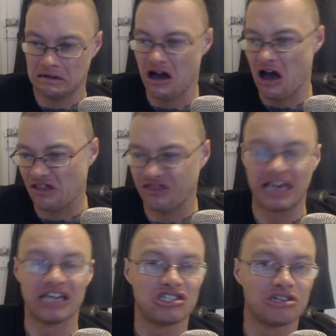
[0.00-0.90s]
I
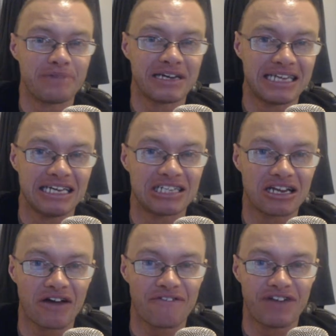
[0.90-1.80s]
think it should be a decent
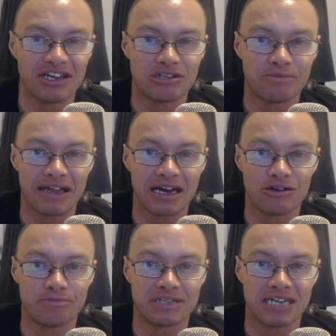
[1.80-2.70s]
enough fixture where they
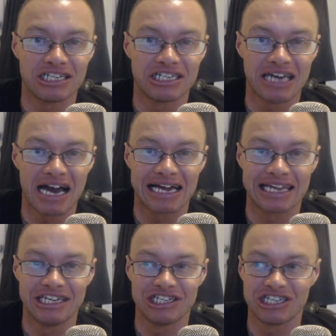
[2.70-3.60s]
could potentially get a
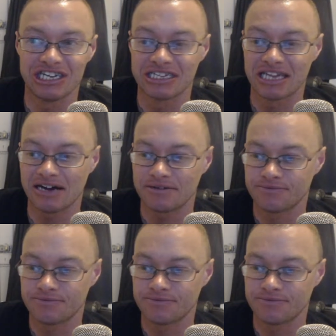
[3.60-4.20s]
clean sheet in that.